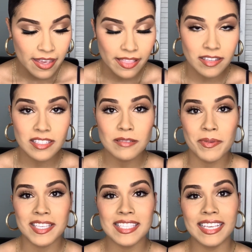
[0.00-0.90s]
This is
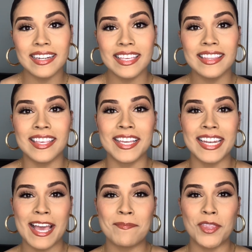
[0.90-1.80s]
basically the
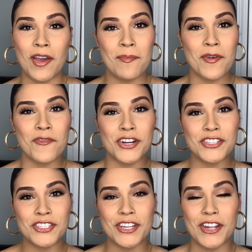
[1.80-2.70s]
glammed up
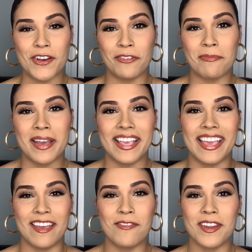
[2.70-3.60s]
version of my
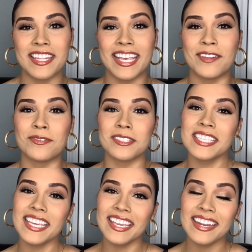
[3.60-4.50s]
everyday
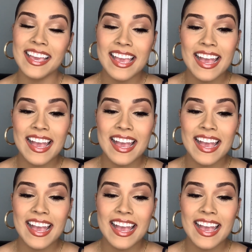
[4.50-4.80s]
routine.